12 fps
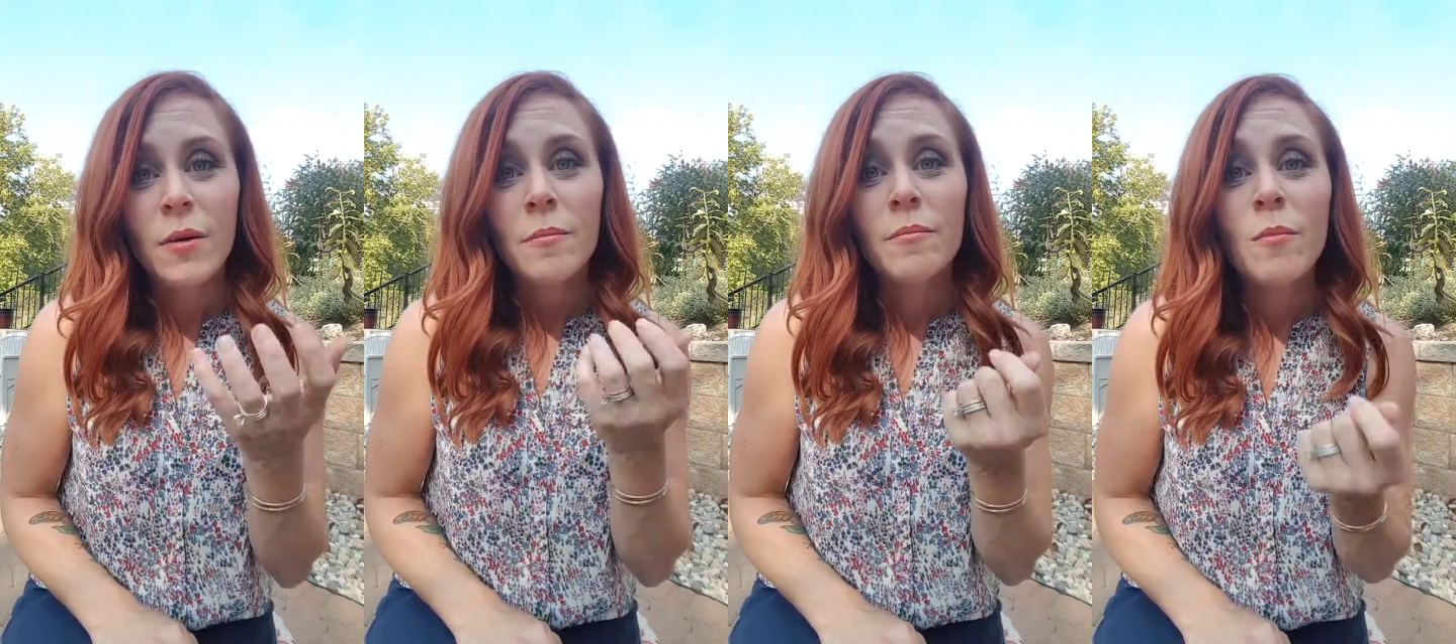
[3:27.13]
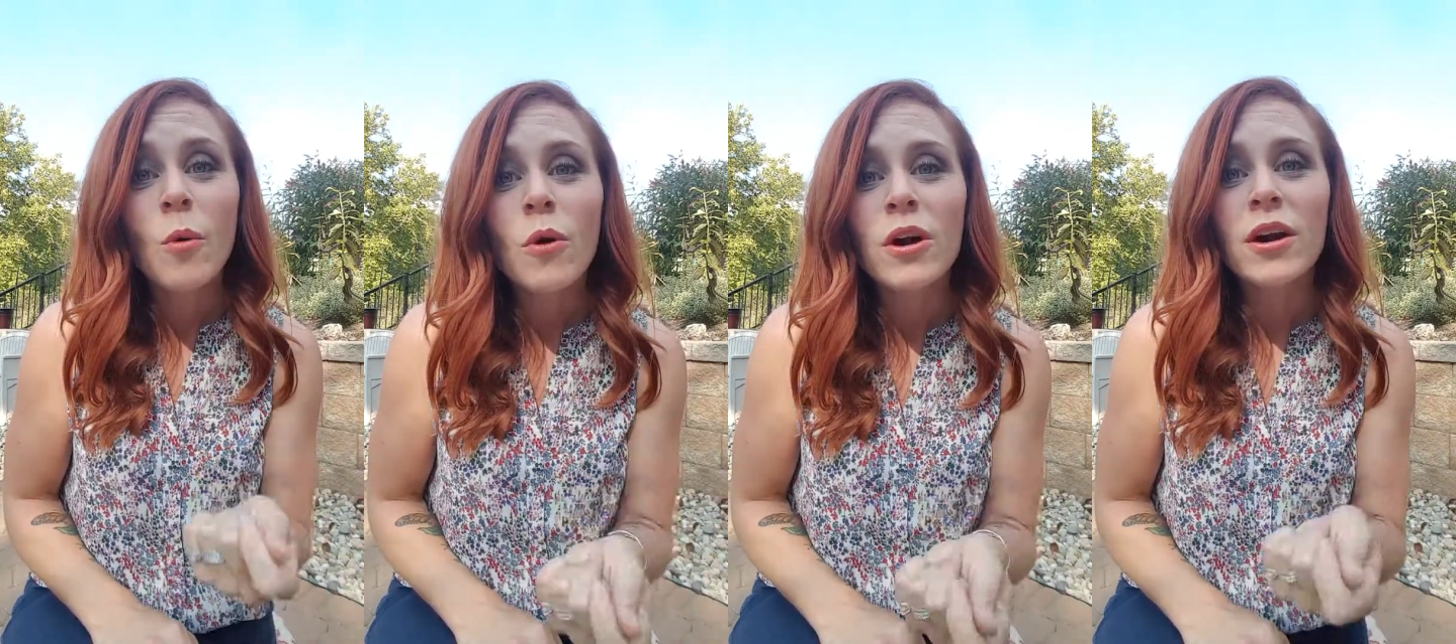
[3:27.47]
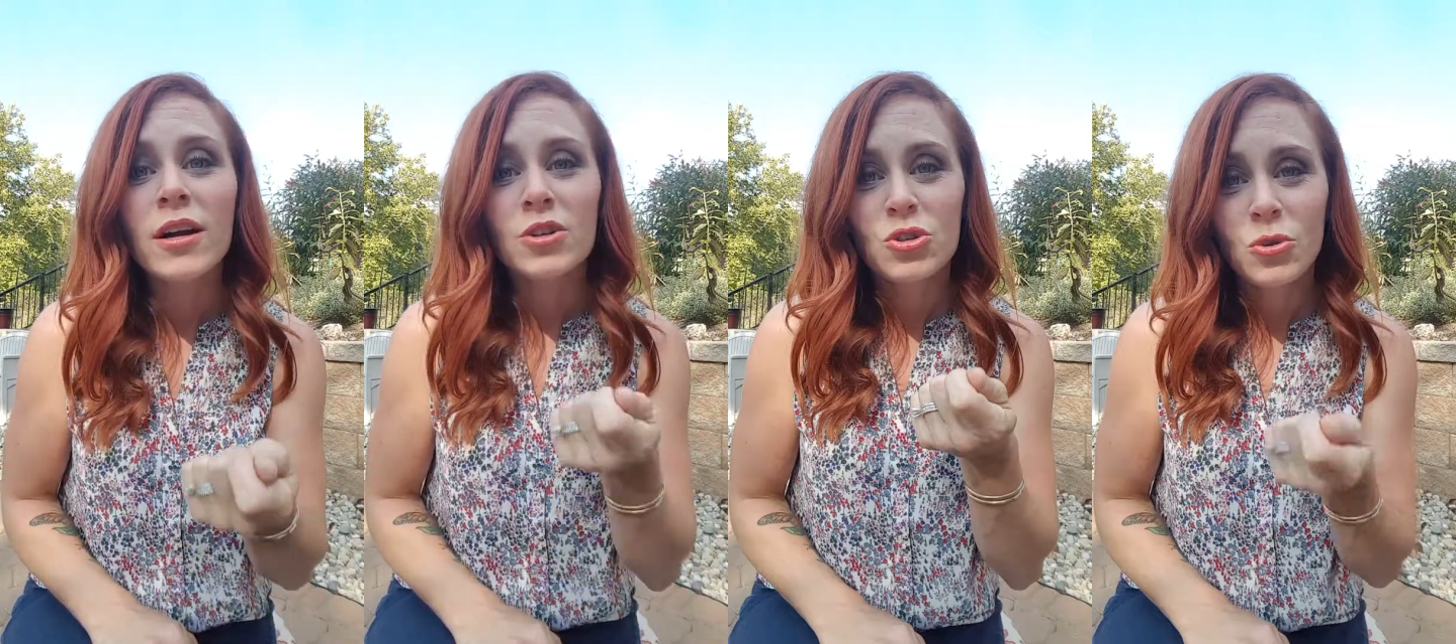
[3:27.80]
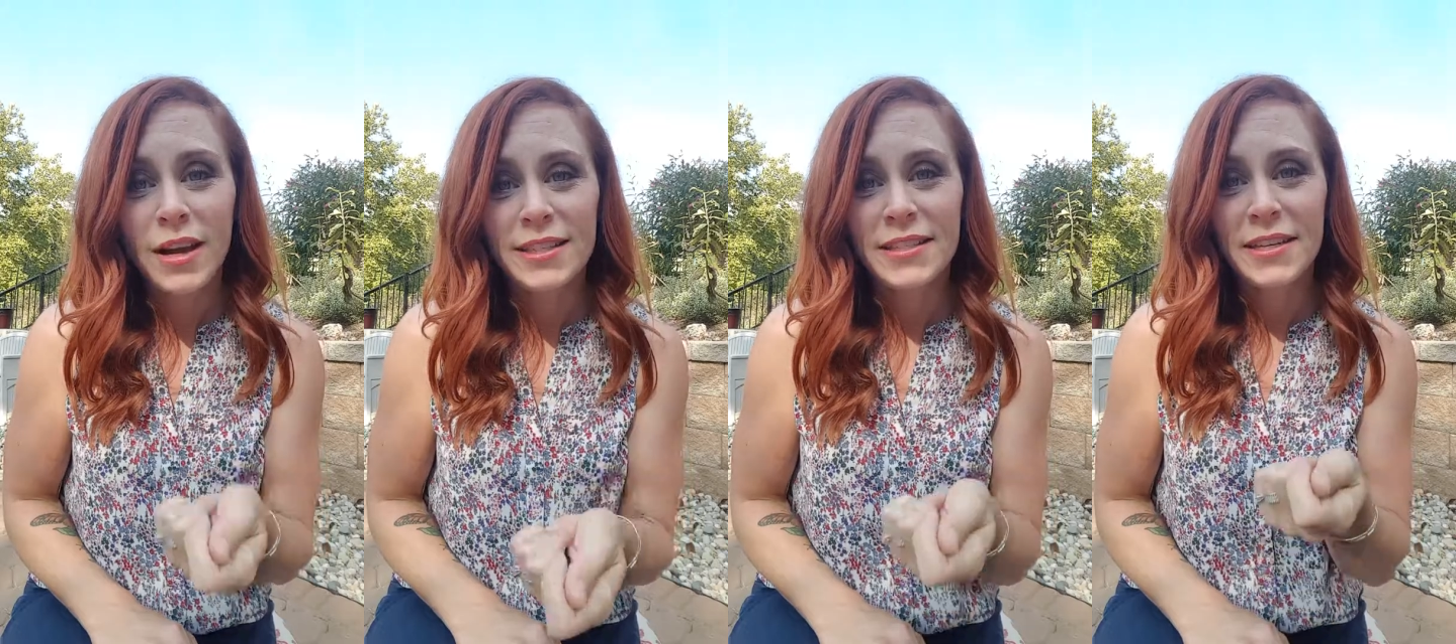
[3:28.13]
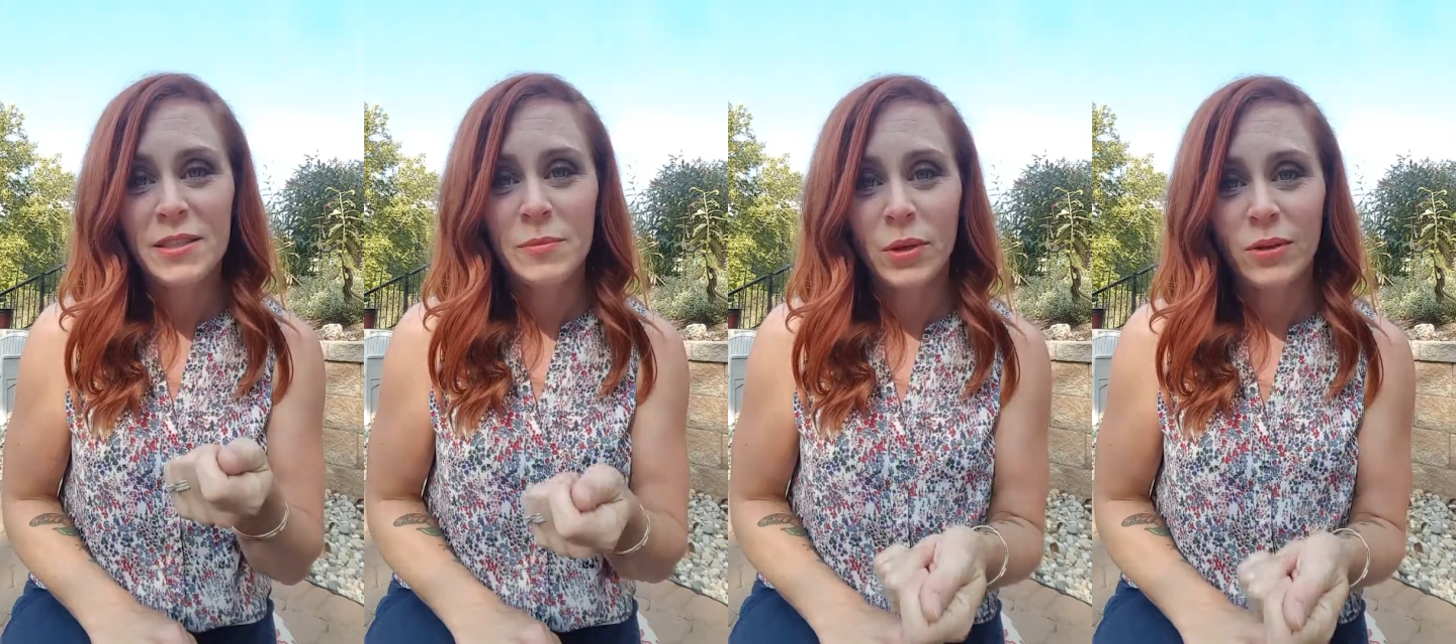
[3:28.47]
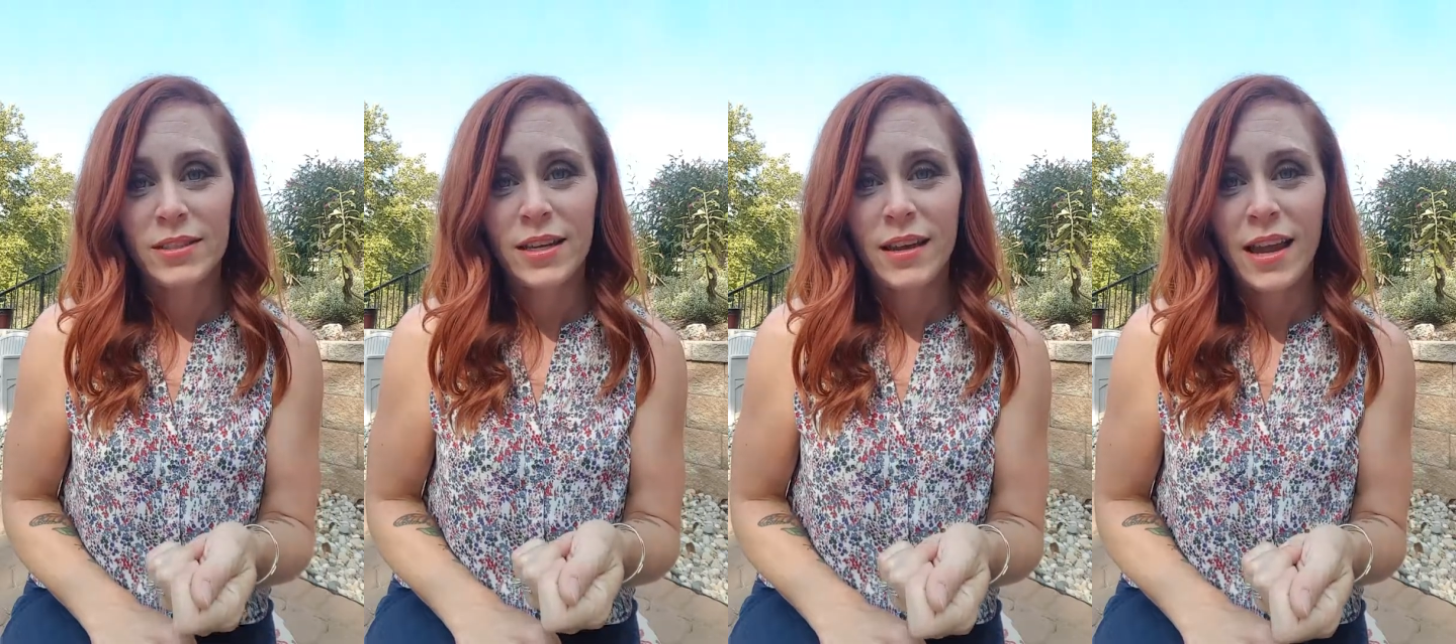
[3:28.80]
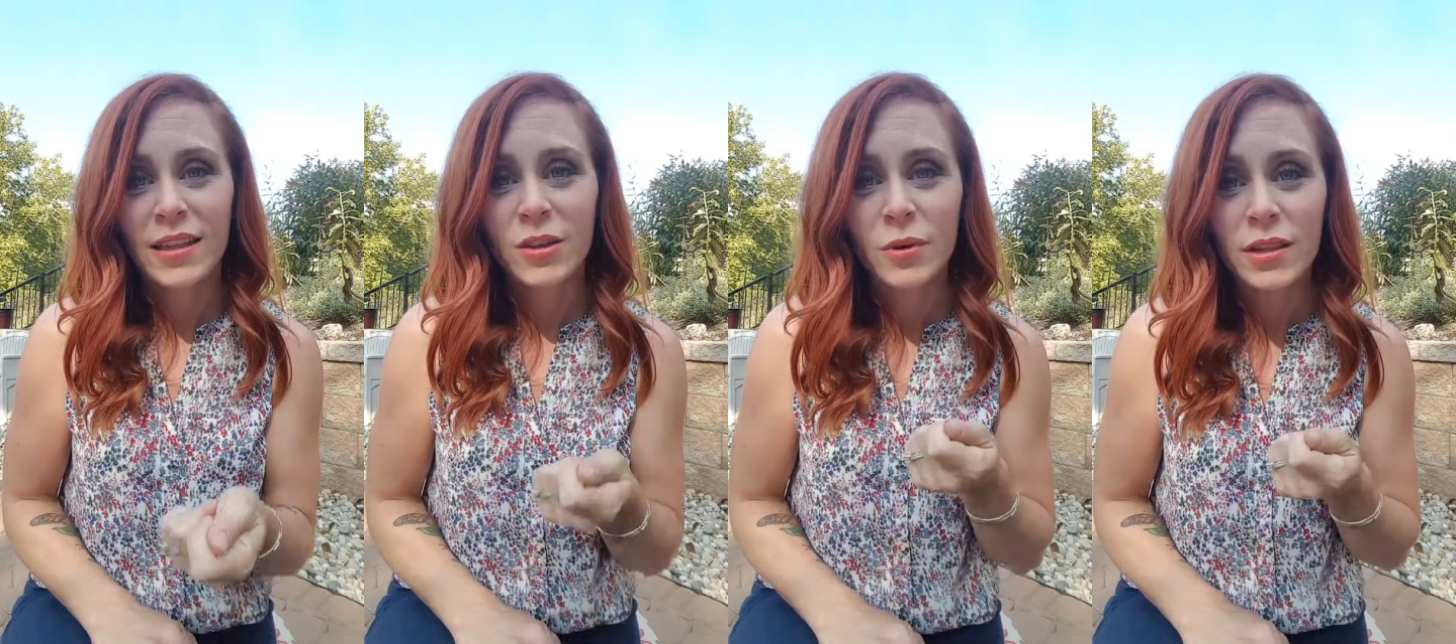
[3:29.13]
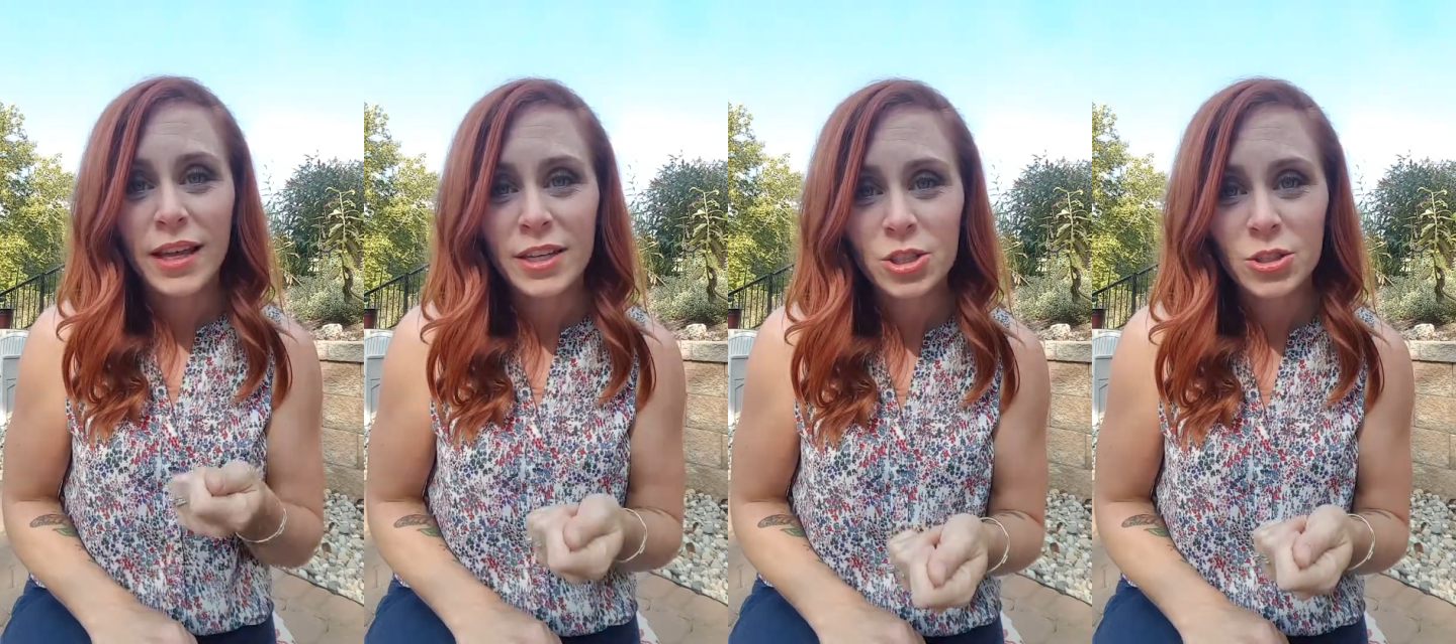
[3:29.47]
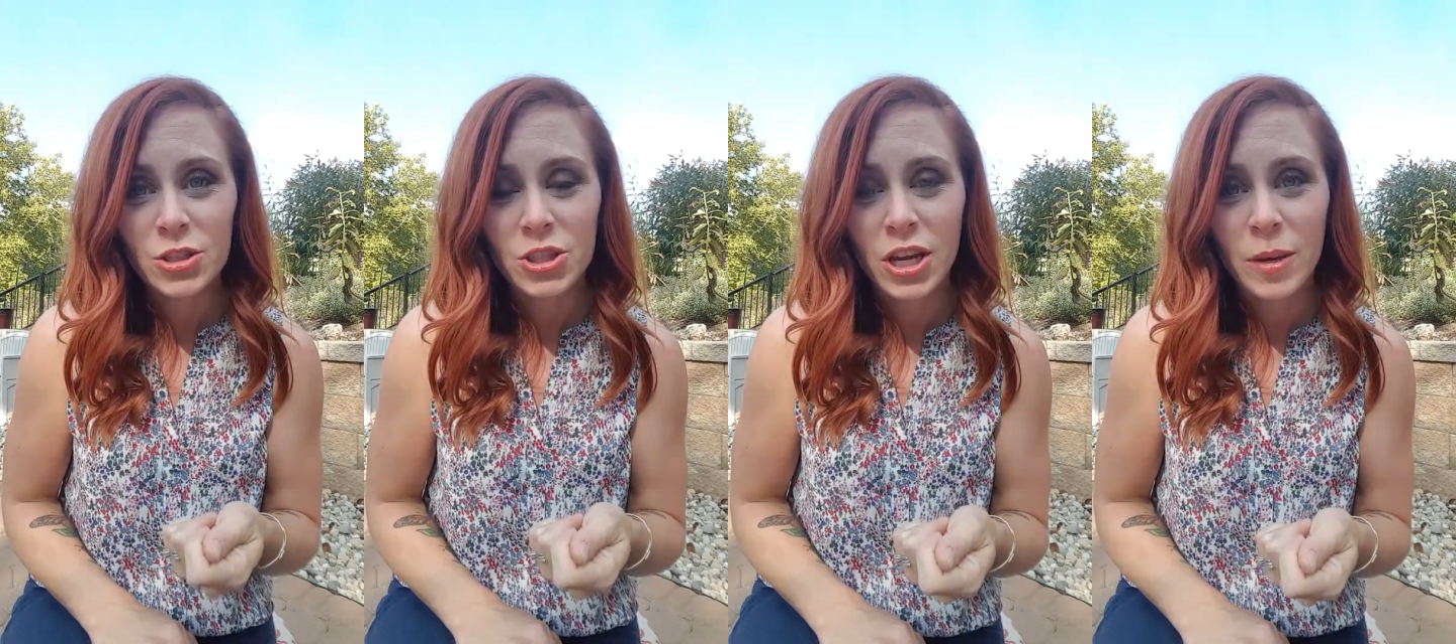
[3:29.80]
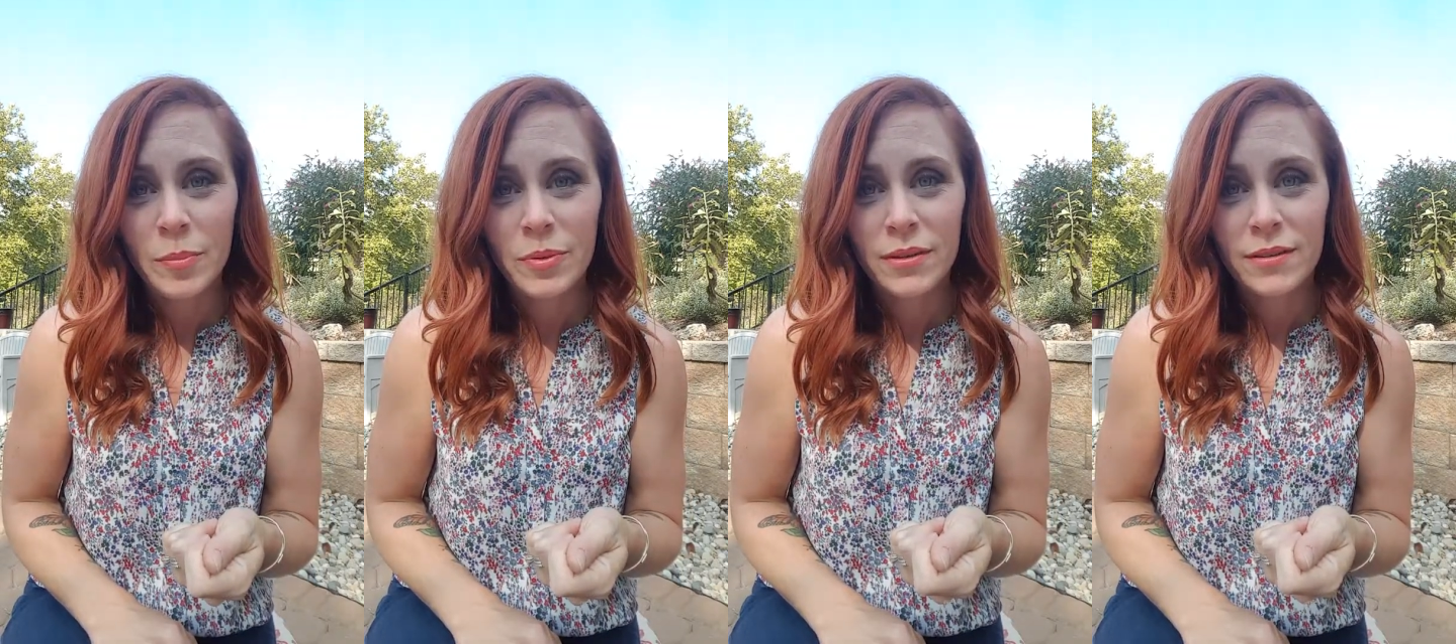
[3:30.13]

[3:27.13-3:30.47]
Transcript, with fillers: more trust is built and the relationship